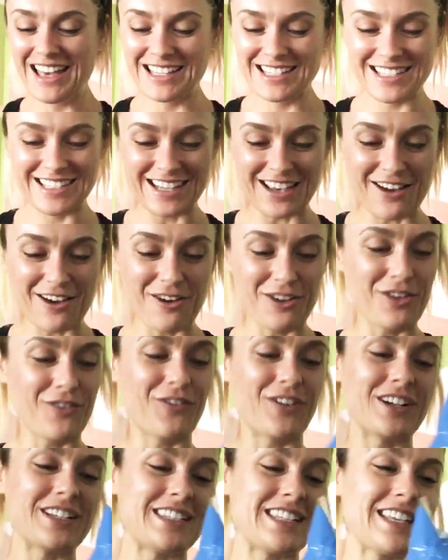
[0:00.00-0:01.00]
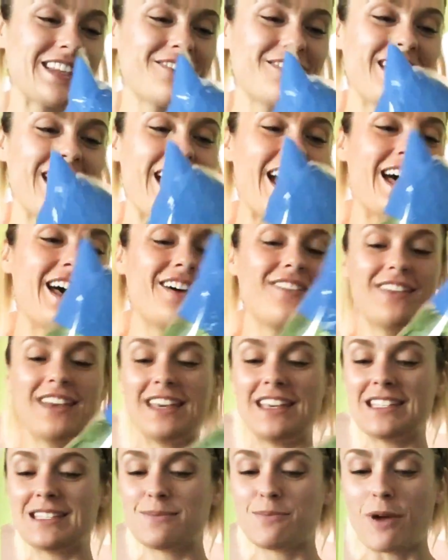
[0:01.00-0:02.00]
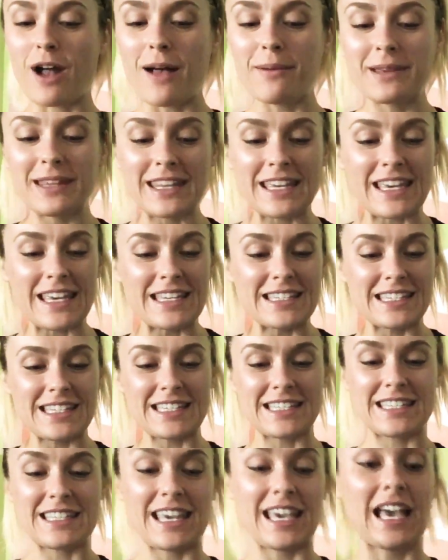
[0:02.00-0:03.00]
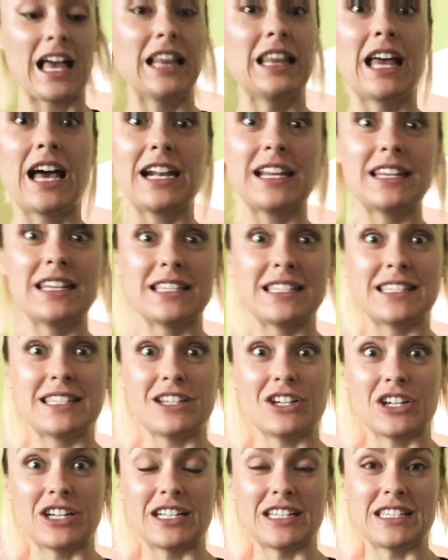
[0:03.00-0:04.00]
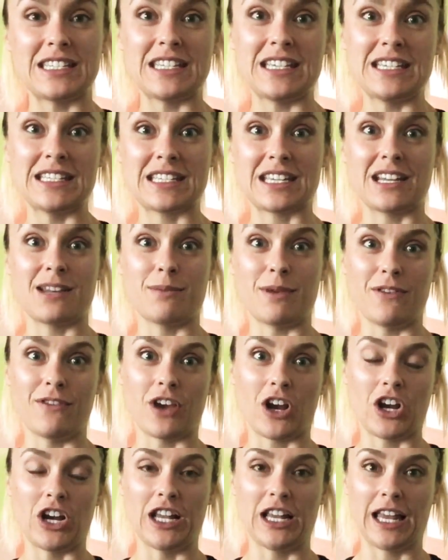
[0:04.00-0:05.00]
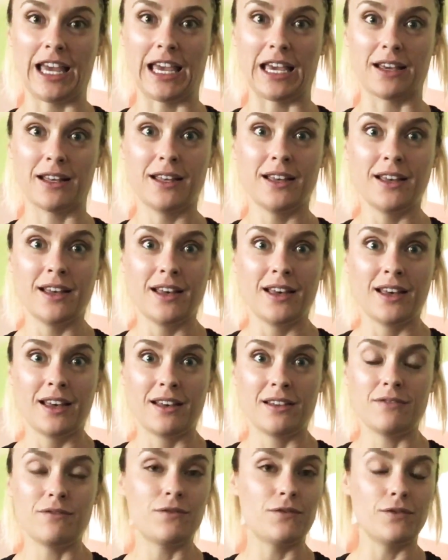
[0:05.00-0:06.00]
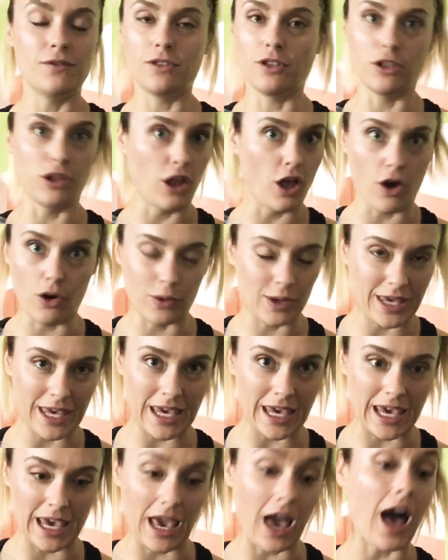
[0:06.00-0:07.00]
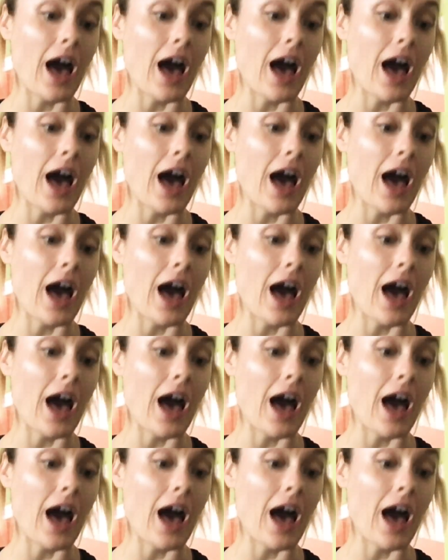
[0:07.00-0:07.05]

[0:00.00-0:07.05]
So the first thing that we have is probably the easiest thing. A lot of this that you're gonna see is gonna be very like low key.